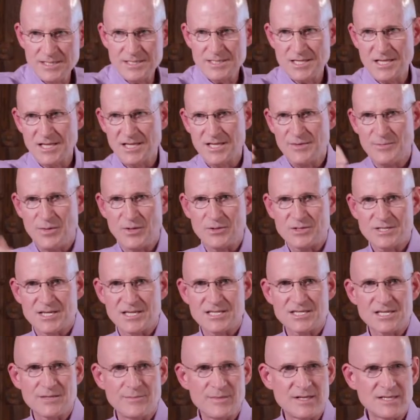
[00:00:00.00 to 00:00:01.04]
this to the immune
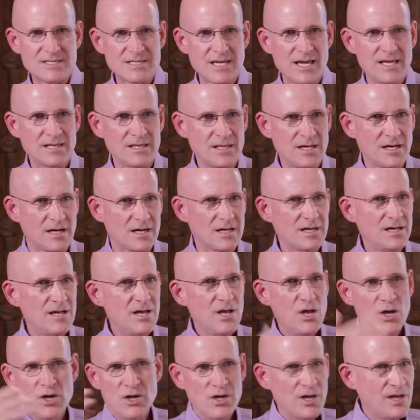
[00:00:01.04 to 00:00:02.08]
system and say, look,
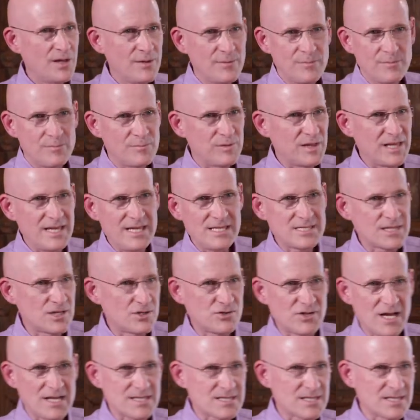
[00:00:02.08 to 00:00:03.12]
please
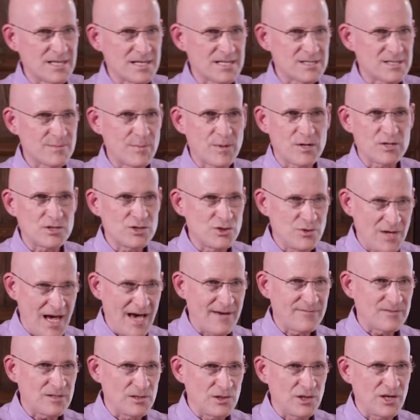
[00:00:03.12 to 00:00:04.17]
address this because you
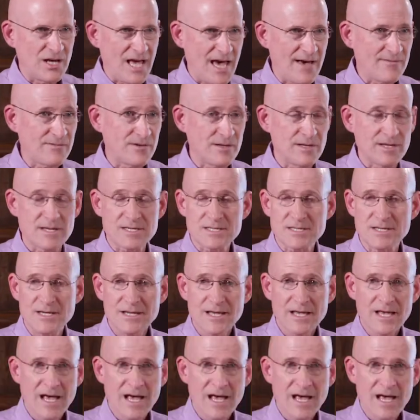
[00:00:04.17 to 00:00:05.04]
have to look after this.